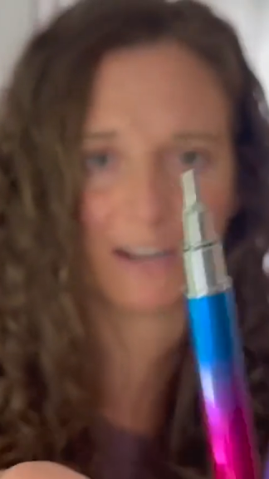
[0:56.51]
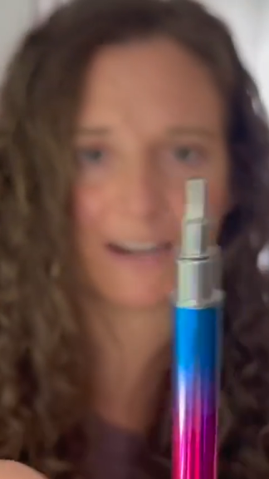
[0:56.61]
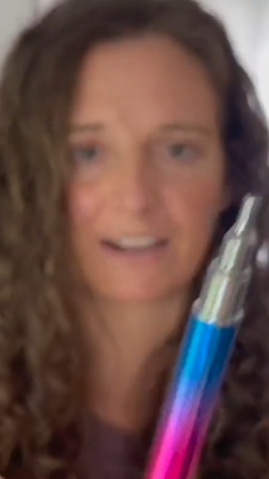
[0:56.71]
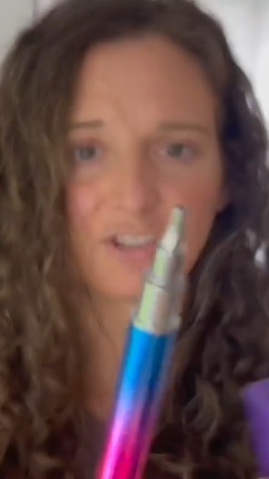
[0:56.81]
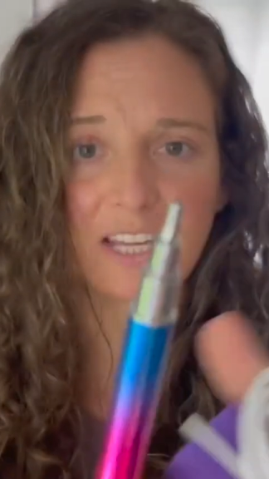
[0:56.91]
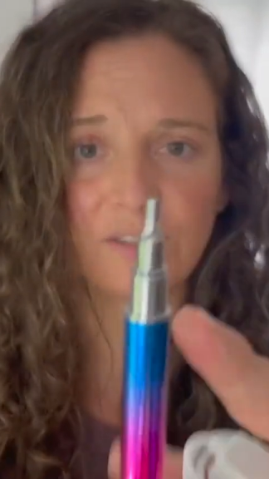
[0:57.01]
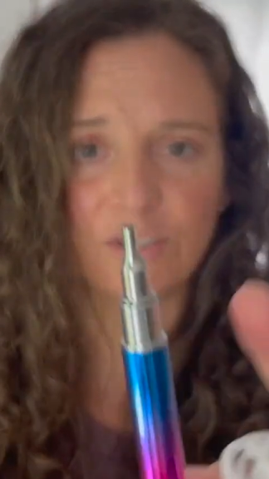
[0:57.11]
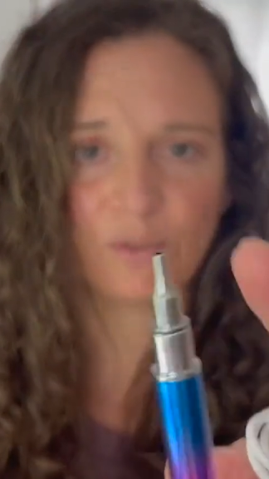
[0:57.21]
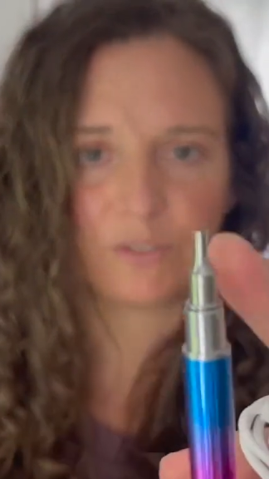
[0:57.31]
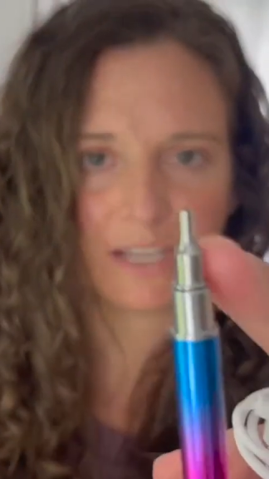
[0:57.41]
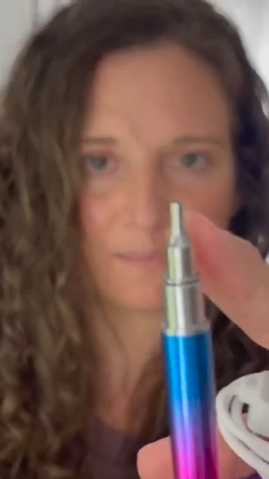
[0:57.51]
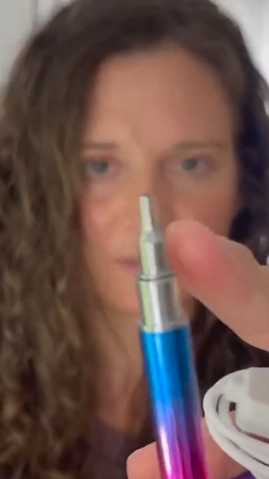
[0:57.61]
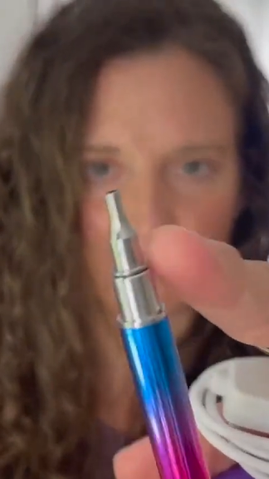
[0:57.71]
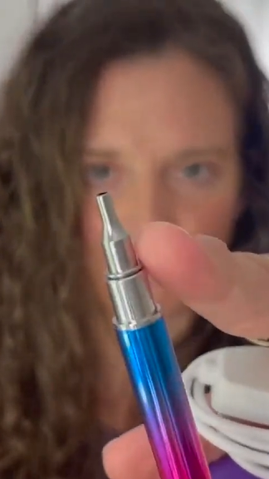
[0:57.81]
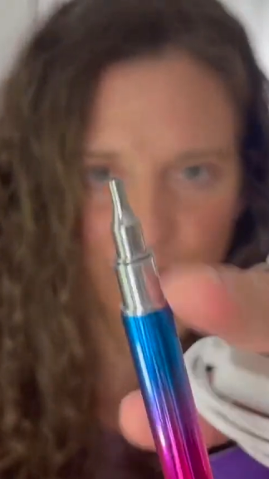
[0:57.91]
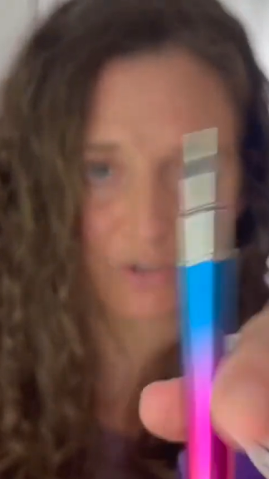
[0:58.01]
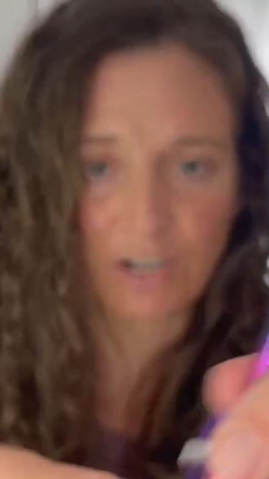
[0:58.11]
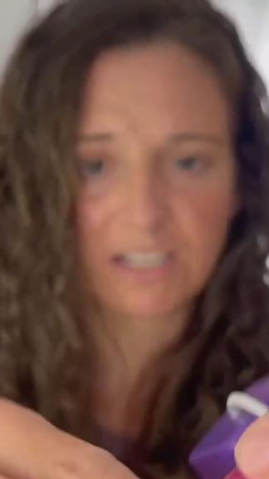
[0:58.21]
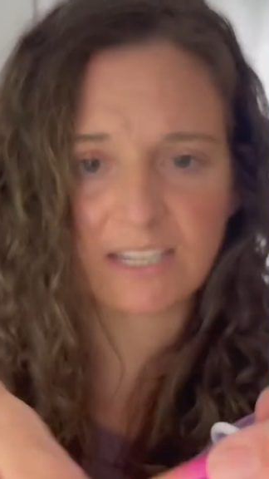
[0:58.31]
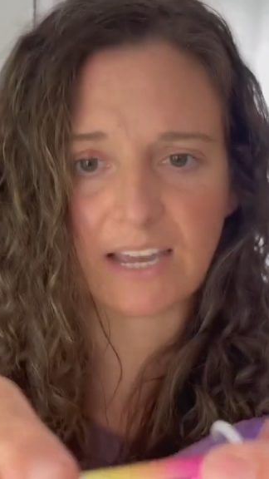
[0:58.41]
It actually has 2 tips. There's a
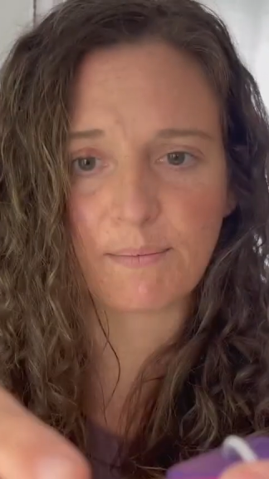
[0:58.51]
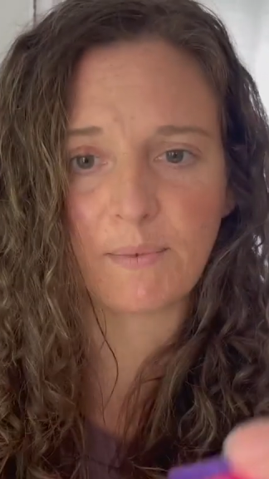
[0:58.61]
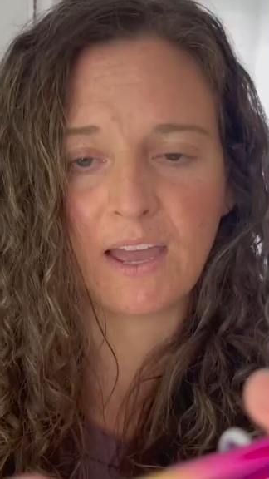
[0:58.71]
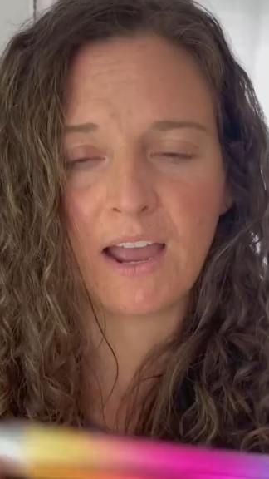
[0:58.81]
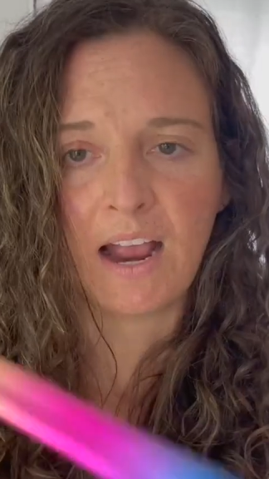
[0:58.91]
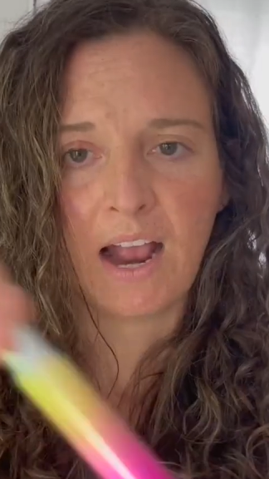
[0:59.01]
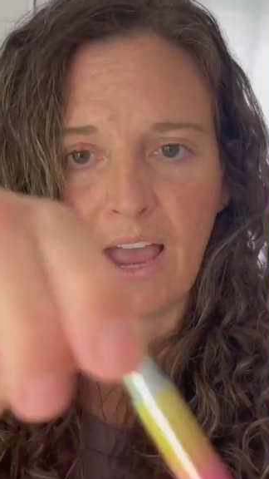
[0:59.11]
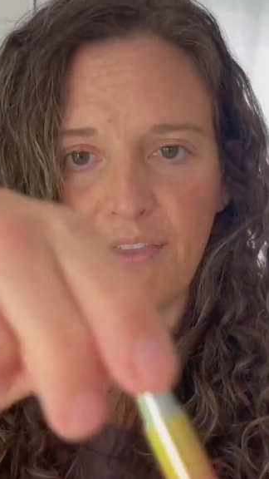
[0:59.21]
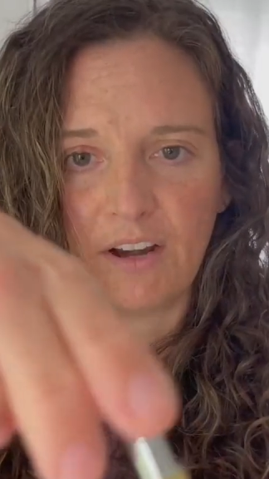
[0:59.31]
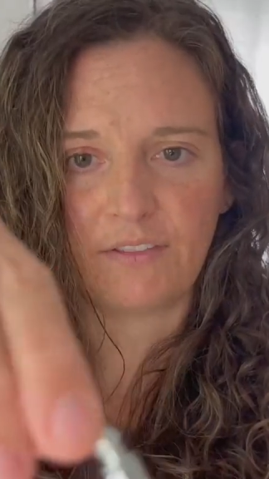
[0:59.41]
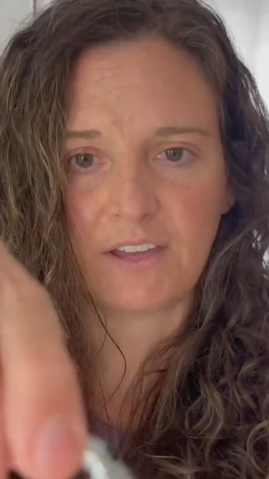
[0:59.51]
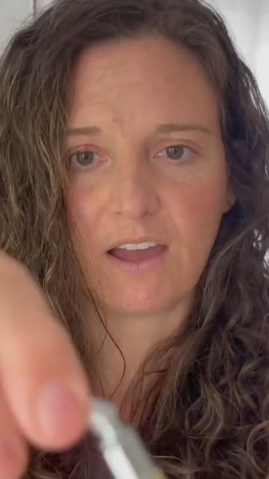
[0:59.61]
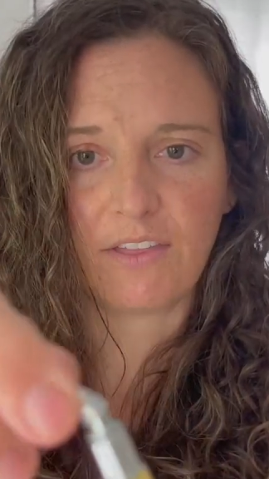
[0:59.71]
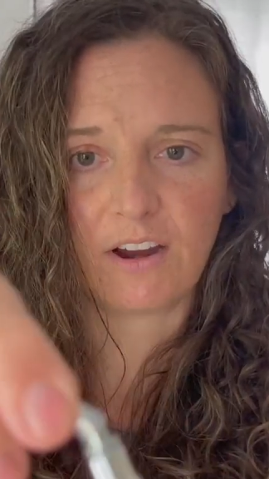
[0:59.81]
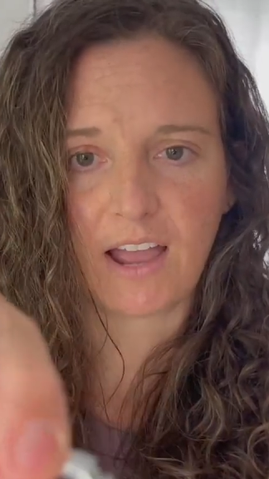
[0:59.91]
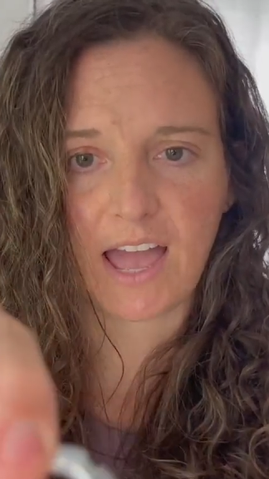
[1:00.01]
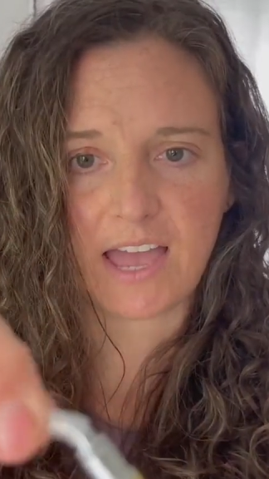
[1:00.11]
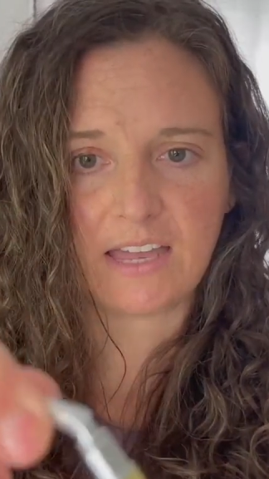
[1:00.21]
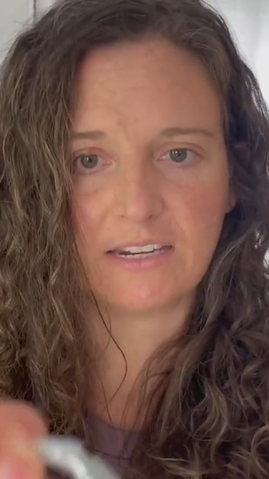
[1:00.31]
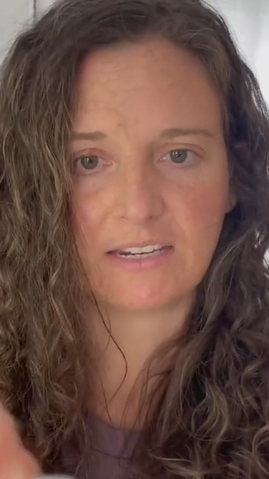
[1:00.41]
straight tip, and then on the other
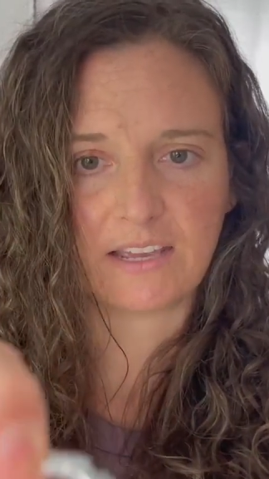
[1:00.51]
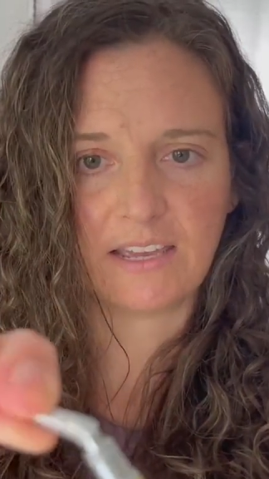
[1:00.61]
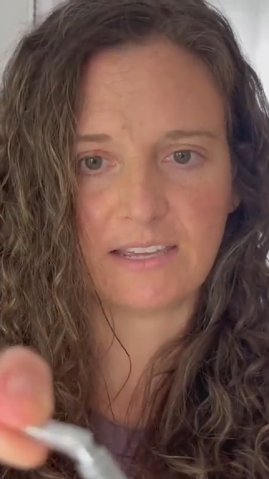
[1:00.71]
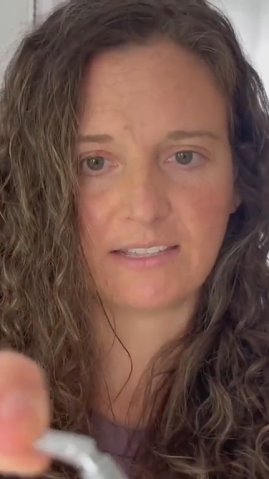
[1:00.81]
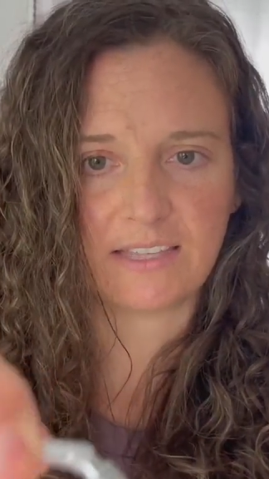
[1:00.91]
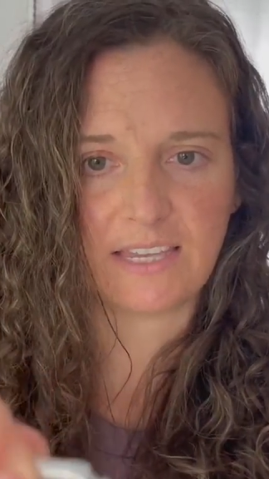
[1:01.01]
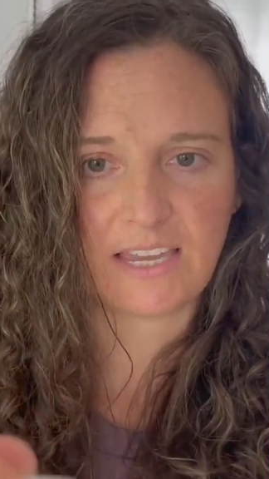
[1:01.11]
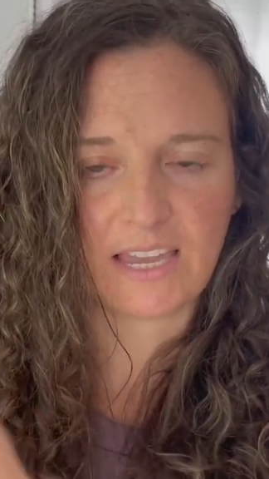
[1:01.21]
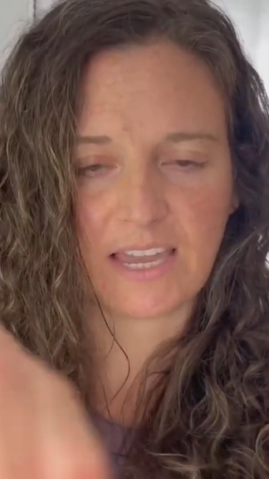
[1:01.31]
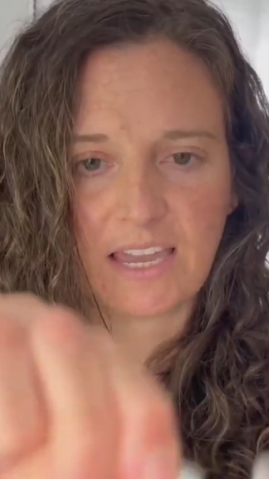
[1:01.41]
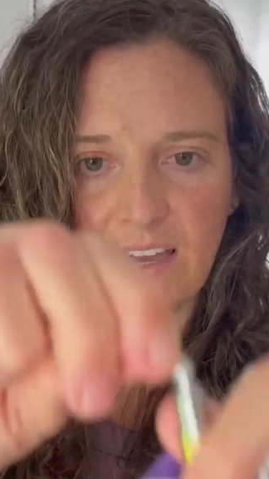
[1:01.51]
end is the